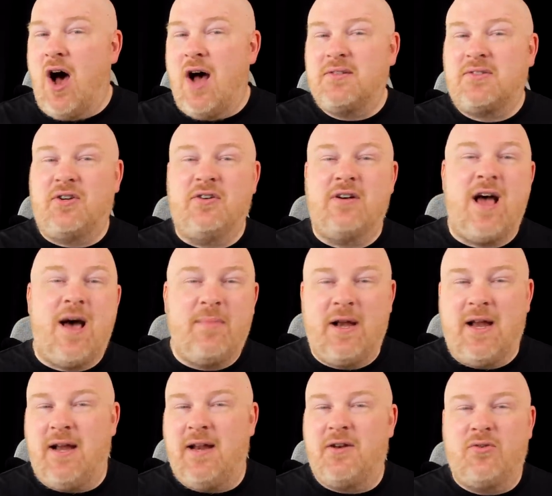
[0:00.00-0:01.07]
Oscar
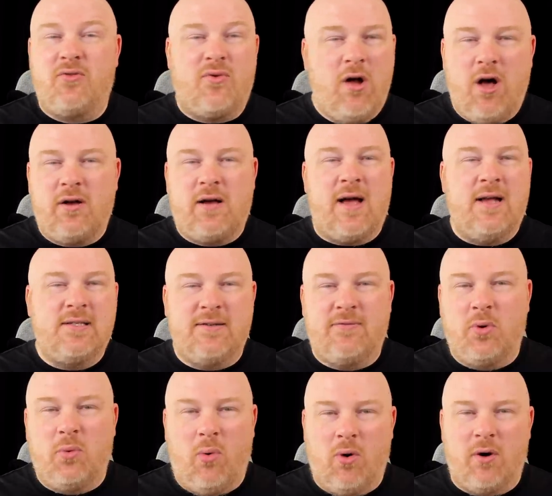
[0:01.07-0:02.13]
nominated, won all kinds
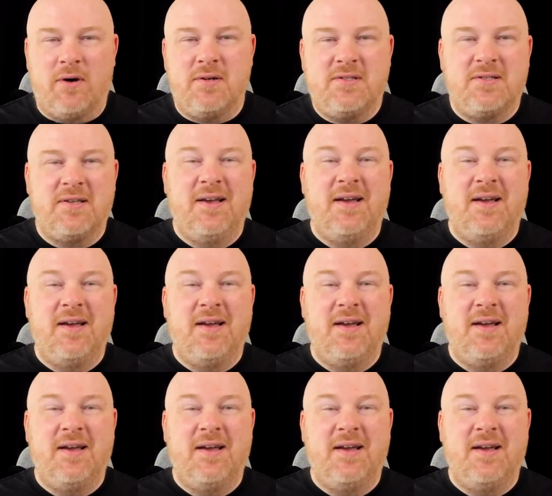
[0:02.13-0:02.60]
of awards,